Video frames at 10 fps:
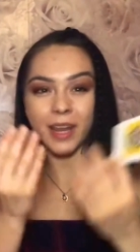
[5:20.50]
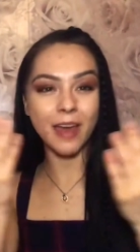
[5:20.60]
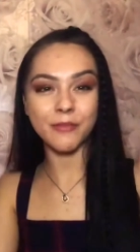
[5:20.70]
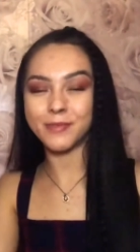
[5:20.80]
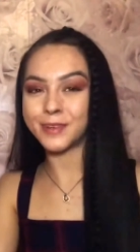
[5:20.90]

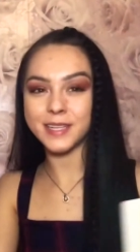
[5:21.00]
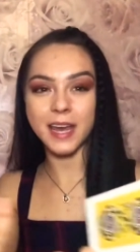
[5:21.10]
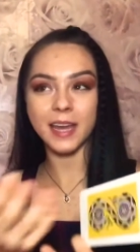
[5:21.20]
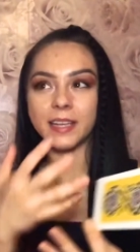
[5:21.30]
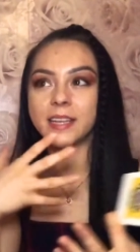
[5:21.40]
Every
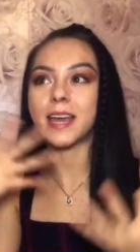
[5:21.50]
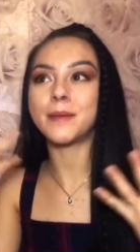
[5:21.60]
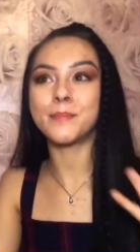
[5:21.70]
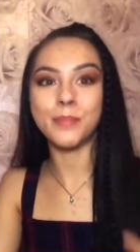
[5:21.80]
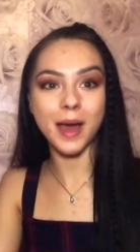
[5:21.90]
day you're
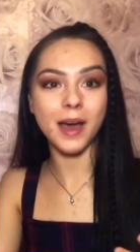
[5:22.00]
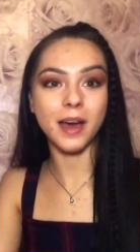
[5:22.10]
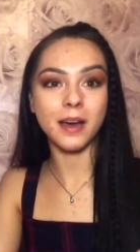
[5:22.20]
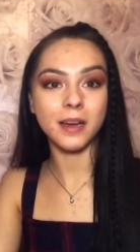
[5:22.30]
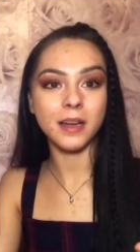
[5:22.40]
getting
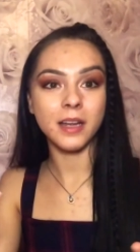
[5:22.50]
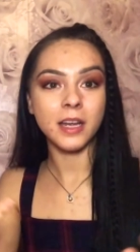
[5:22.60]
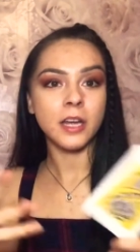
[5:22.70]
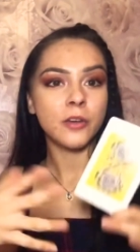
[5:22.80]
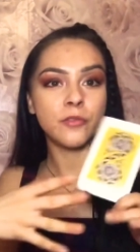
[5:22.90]
better.
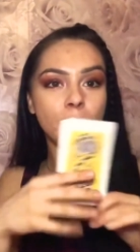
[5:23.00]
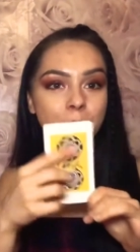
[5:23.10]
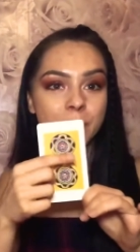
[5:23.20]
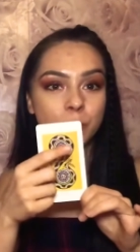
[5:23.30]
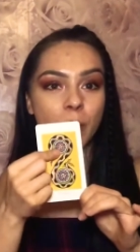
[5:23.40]
From
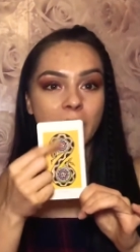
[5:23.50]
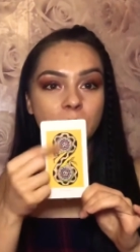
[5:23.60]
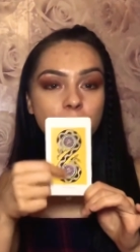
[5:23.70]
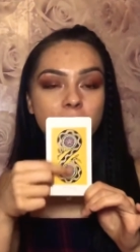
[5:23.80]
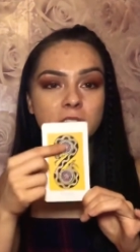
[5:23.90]
where
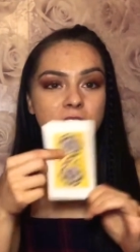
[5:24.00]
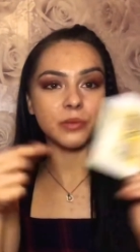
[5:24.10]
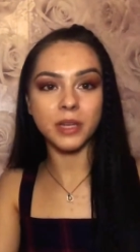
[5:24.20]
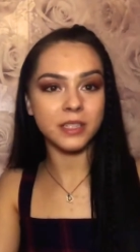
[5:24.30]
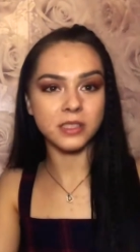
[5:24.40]
you were 2
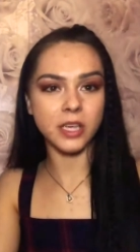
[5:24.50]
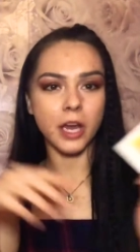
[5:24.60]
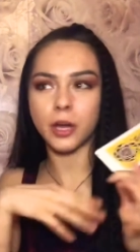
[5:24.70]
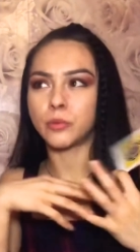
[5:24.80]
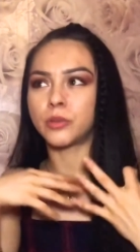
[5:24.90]
years
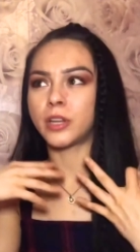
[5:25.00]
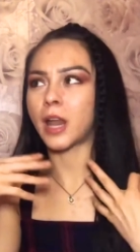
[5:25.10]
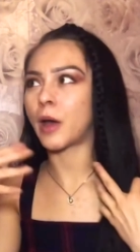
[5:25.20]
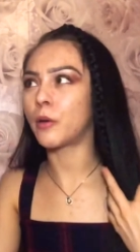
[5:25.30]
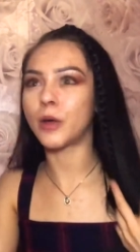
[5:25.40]
ago, you're
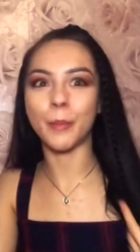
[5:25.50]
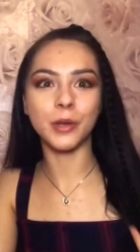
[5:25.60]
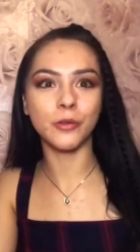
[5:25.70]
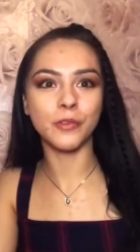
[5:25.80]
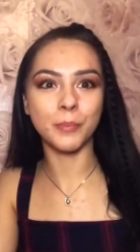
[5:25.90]
like, I'm
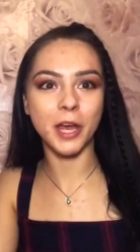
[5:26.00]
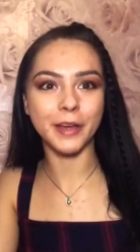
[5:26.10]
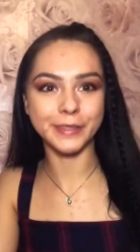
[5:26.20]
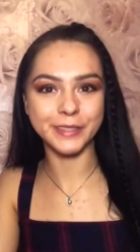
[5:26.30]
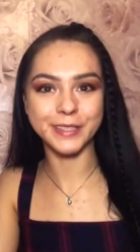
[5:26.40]
another
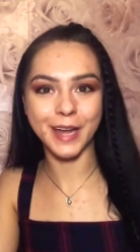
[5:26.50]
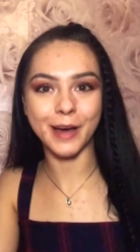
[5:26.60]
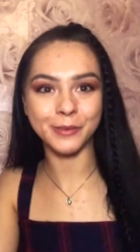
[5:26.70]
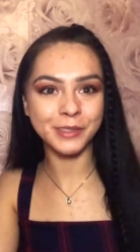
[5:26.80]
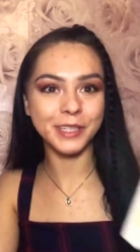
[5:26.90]
person now, you